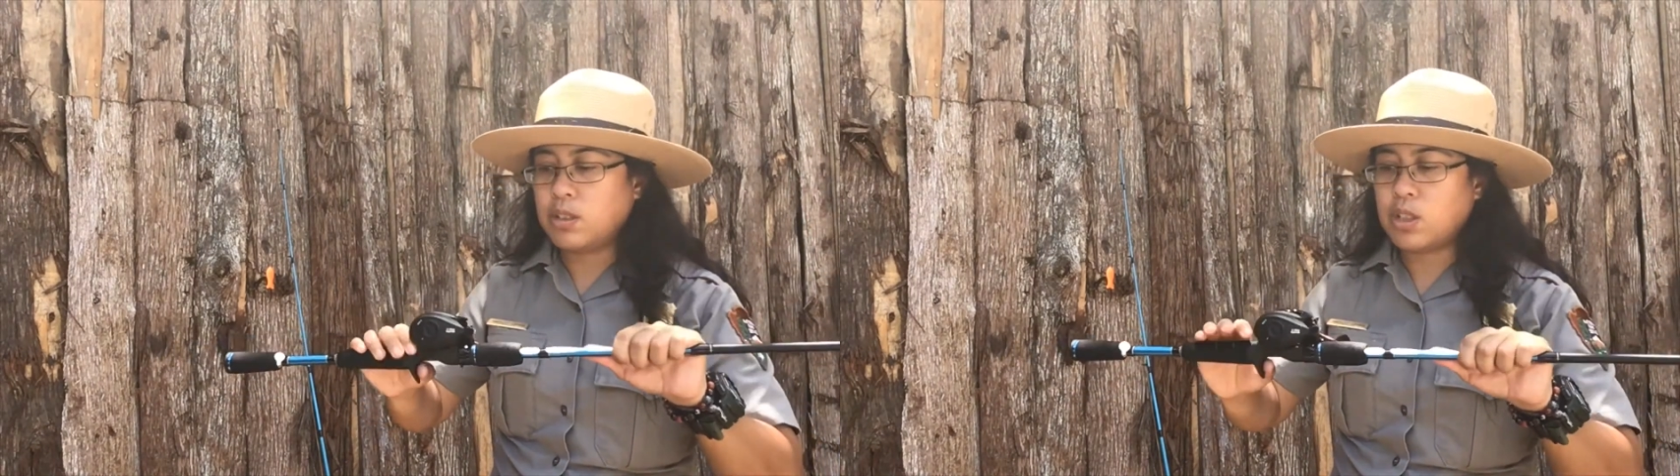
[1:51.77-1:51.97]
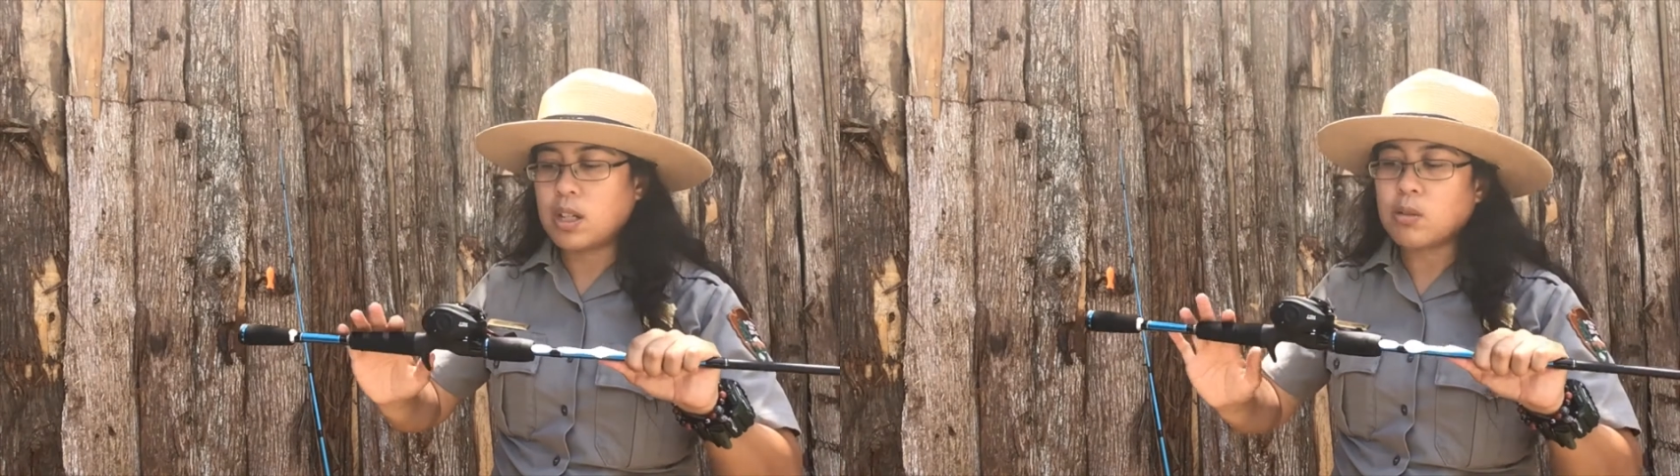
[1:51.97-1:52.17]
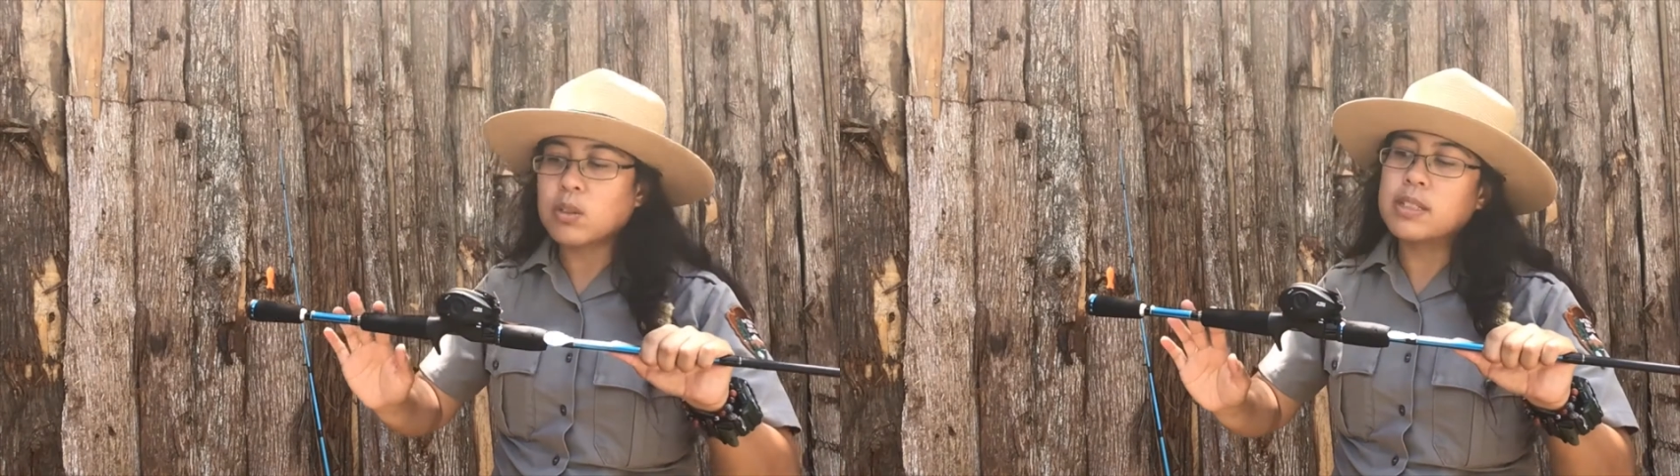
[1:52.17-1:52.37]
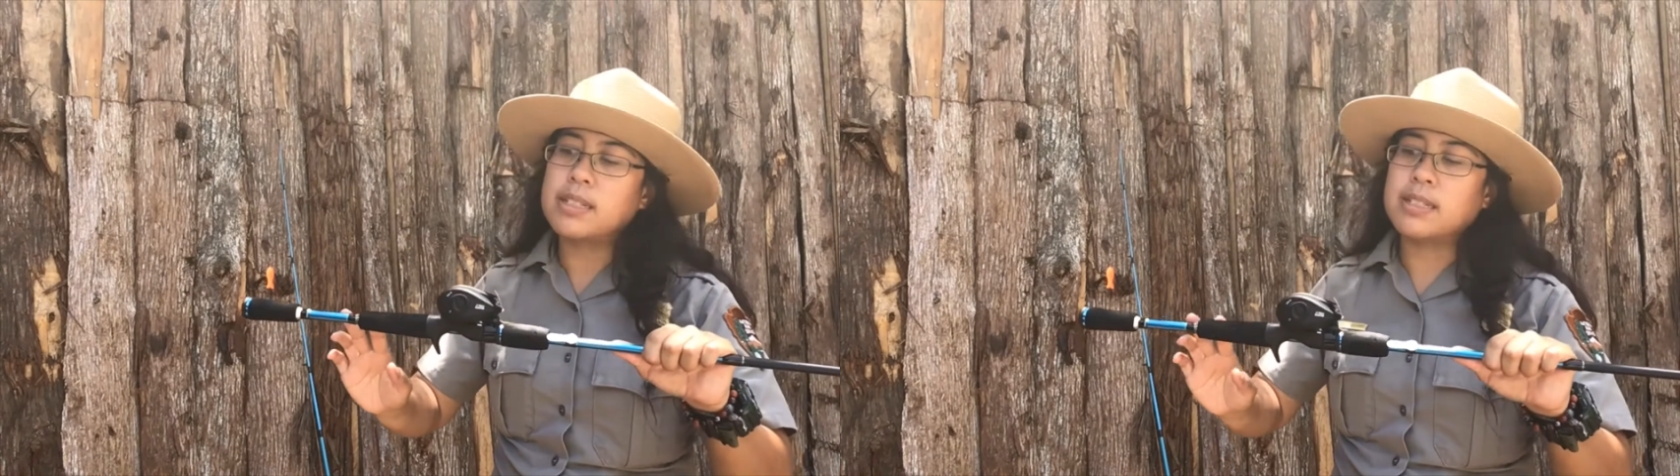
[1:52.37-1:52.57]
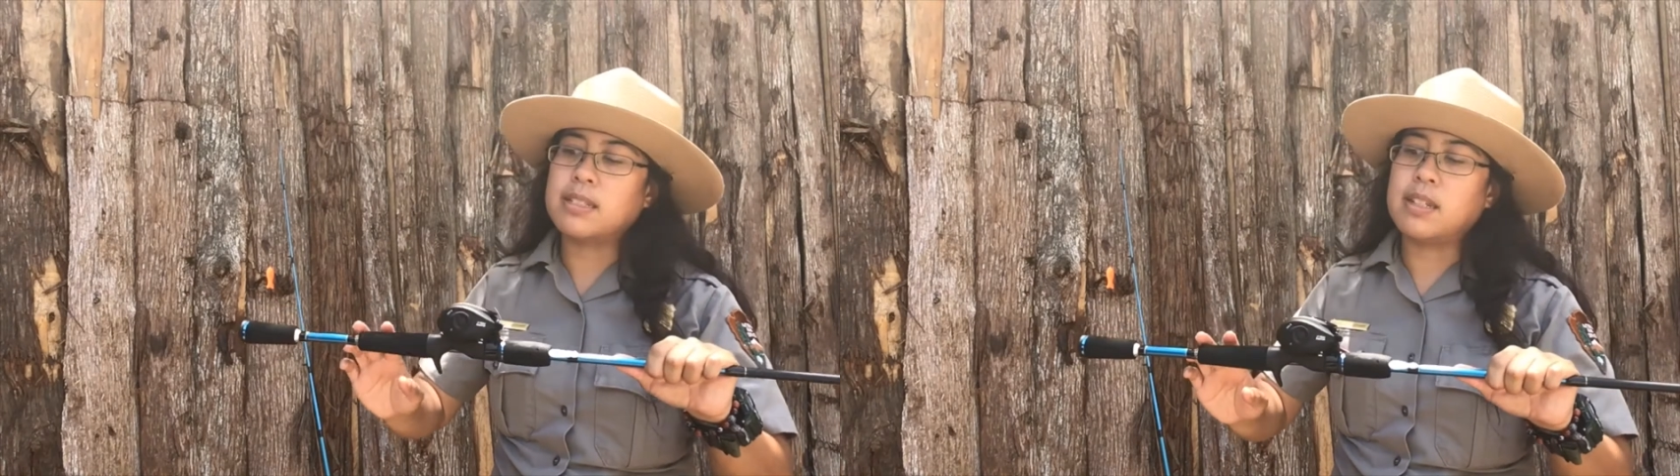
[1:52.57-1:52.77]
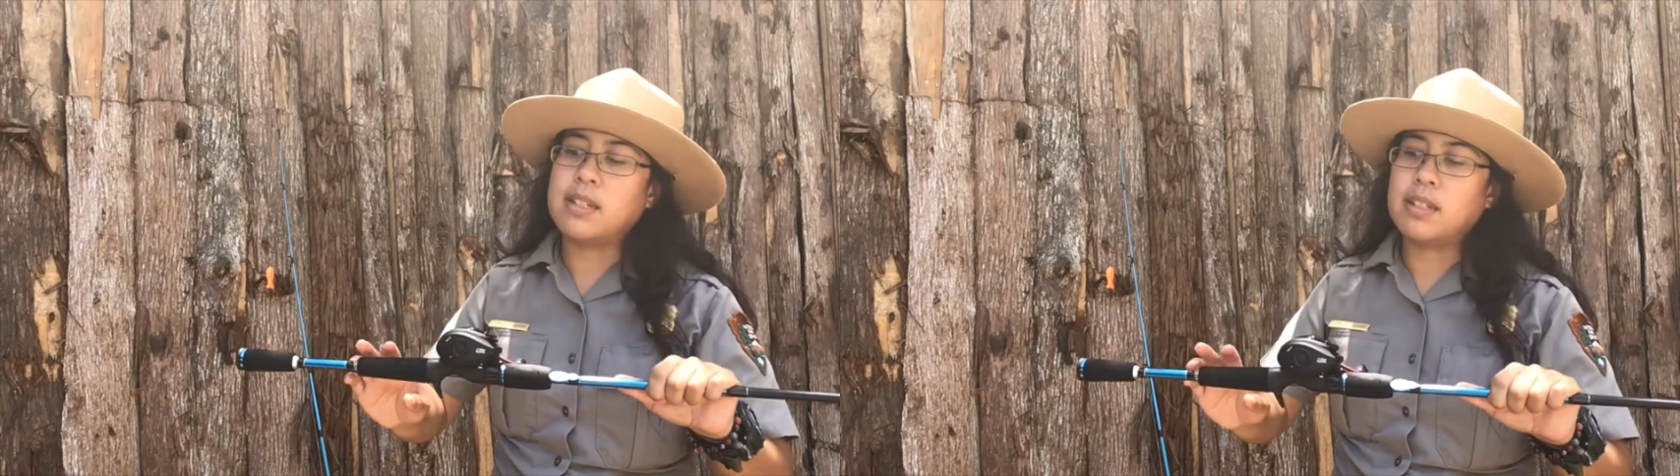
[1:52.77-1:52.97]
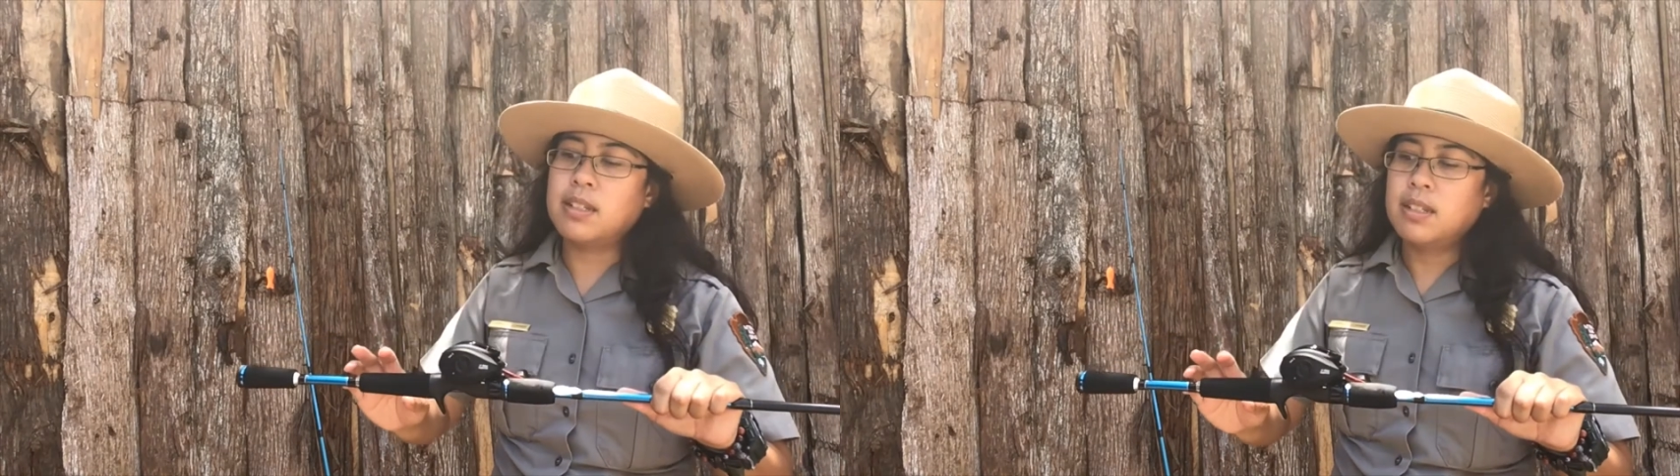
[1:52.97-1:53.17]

generally see